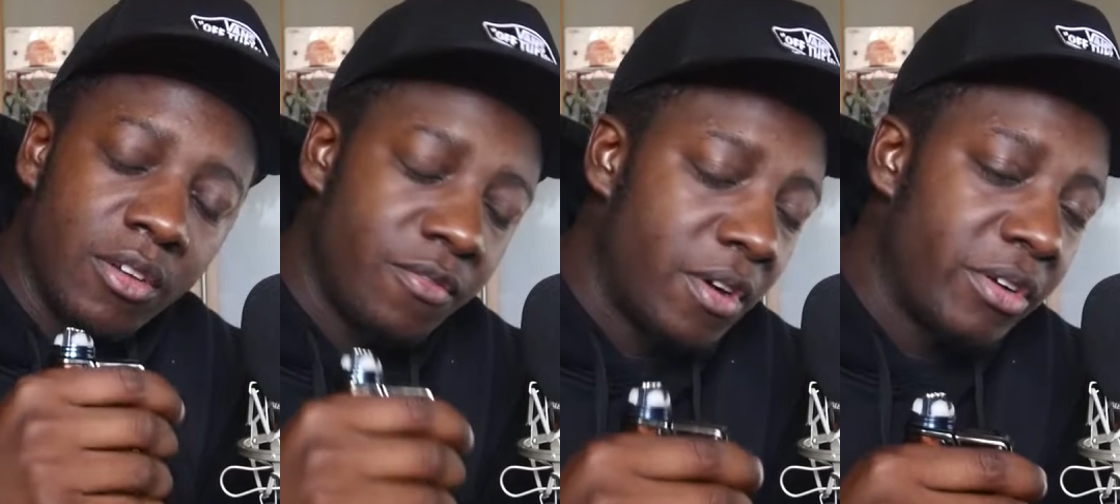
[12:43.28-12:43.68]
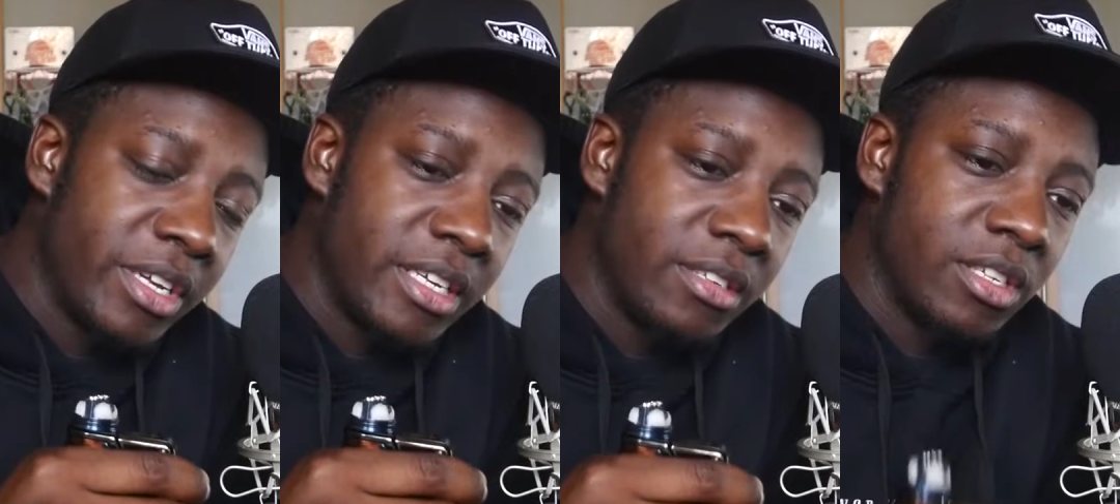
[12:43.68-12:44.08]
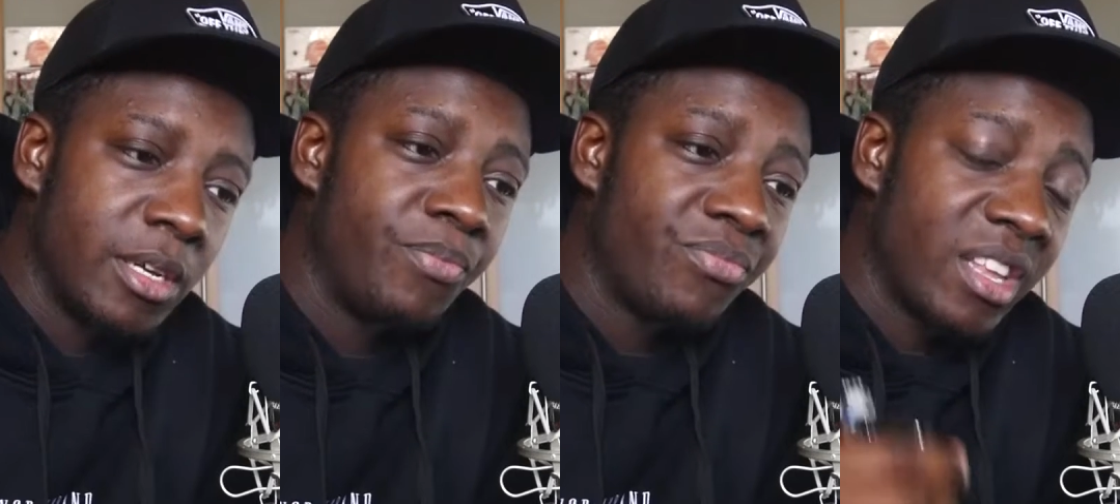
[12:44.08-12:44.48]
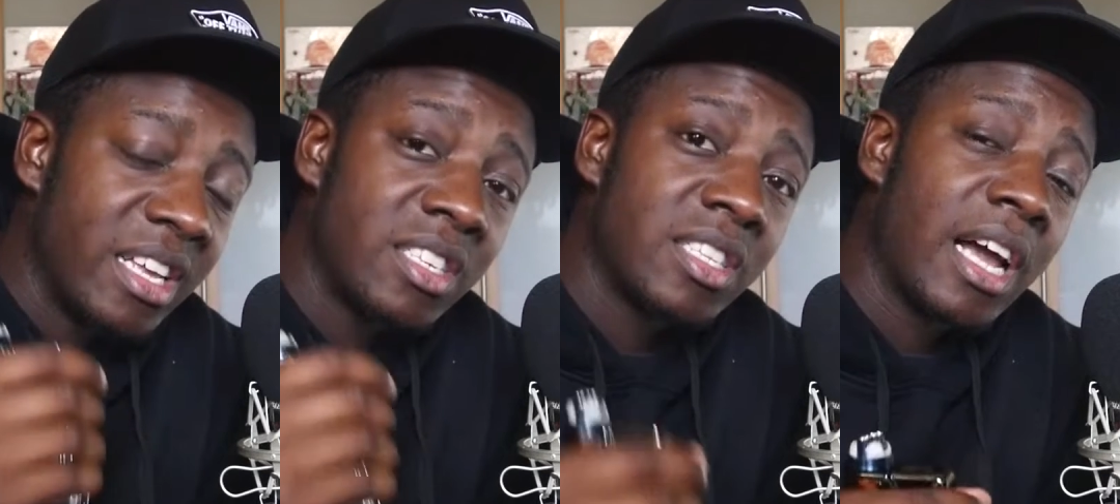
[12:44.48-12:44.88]
Very easy.
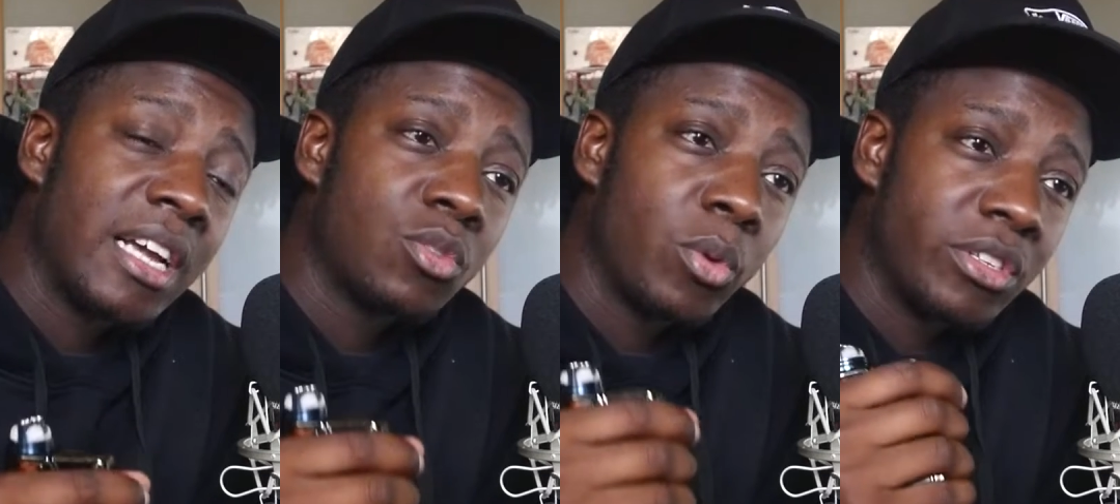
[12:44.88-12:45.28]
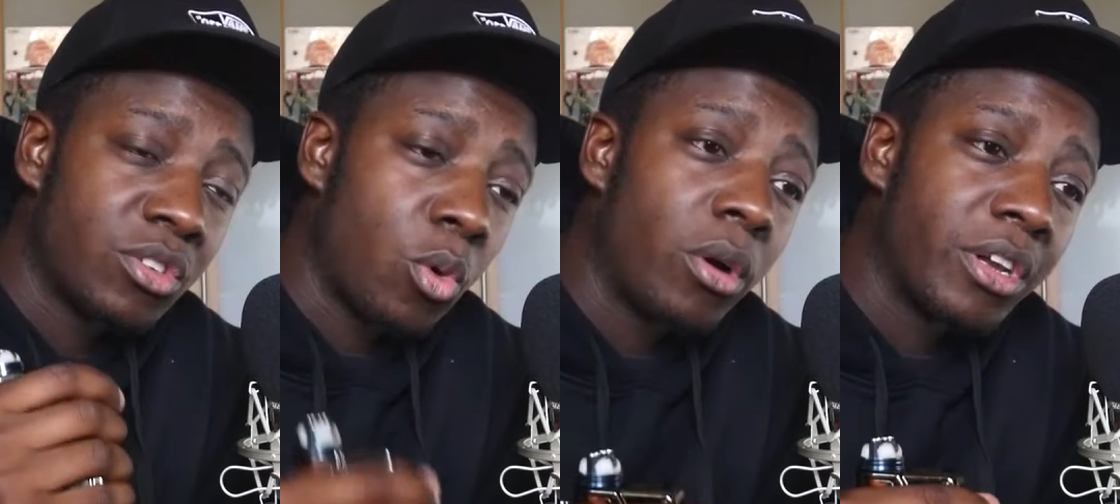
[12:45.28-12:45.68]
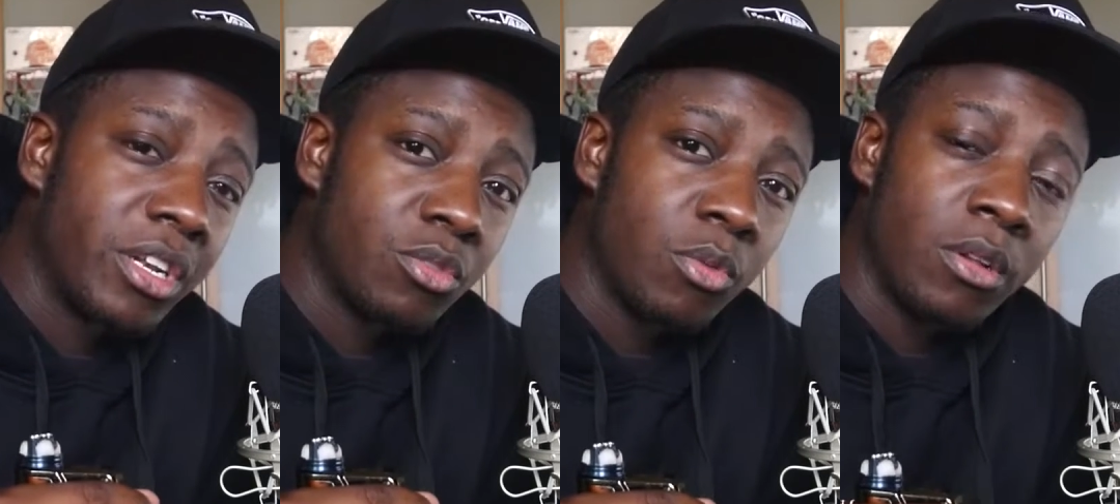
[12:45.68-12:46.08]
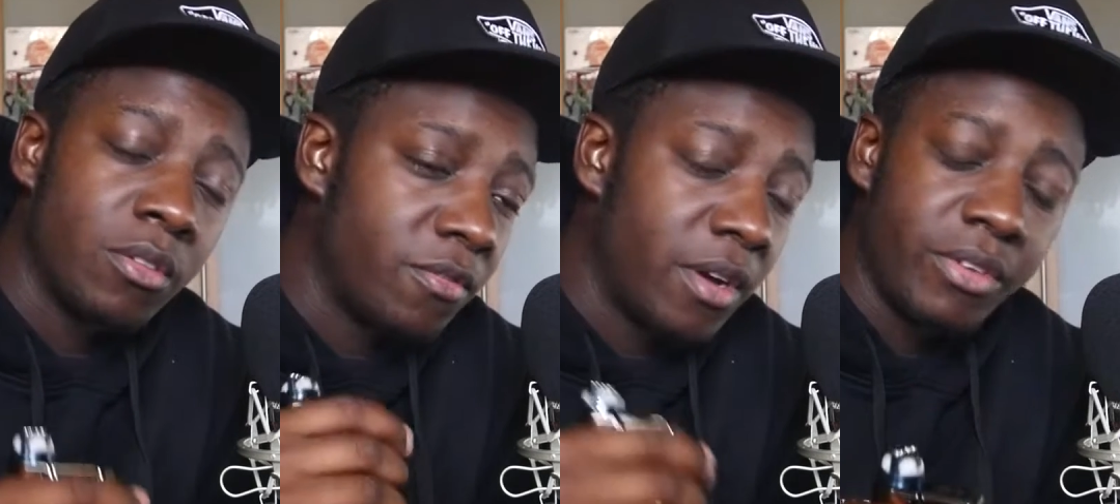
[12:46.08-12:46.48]
It's nice when squonking as well.
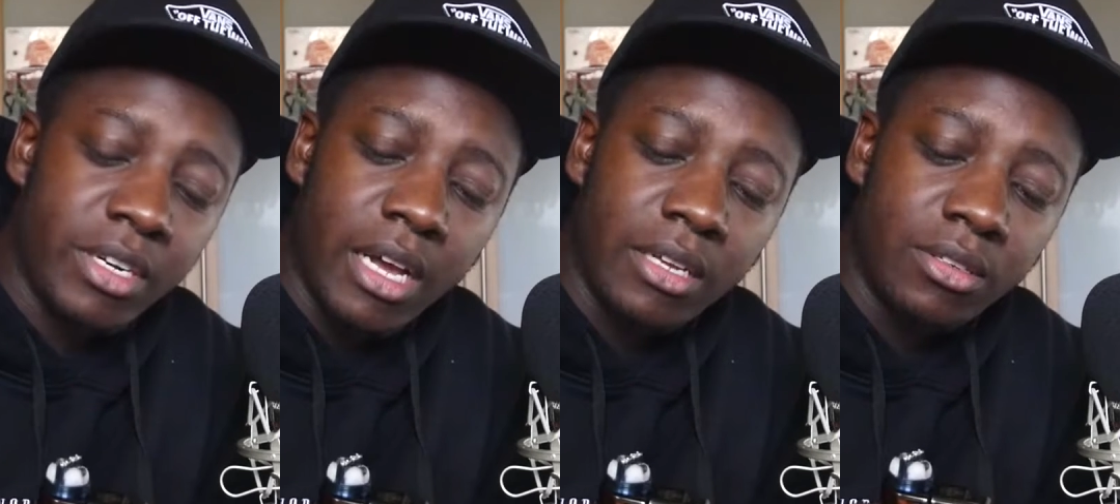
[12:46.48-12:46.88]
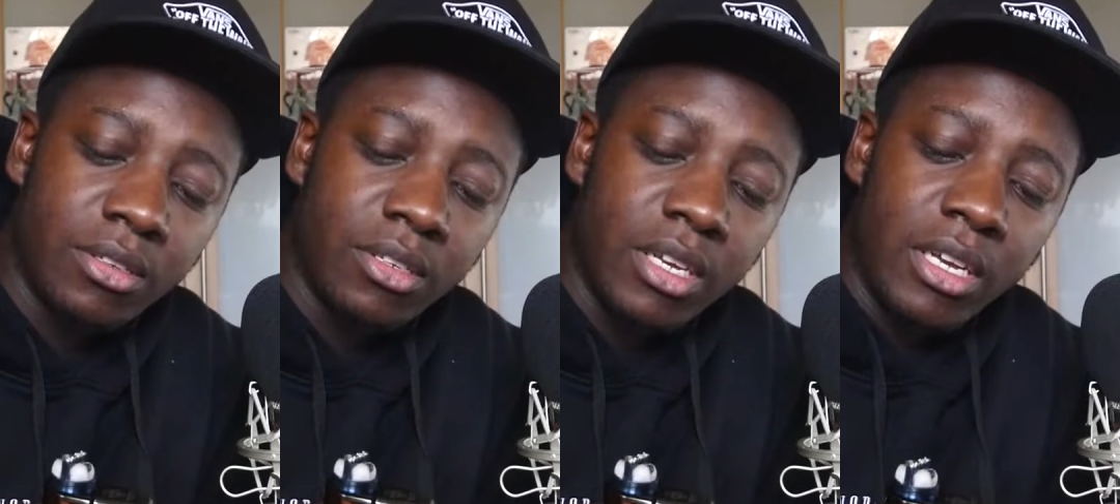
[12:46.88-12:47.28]
Very nice.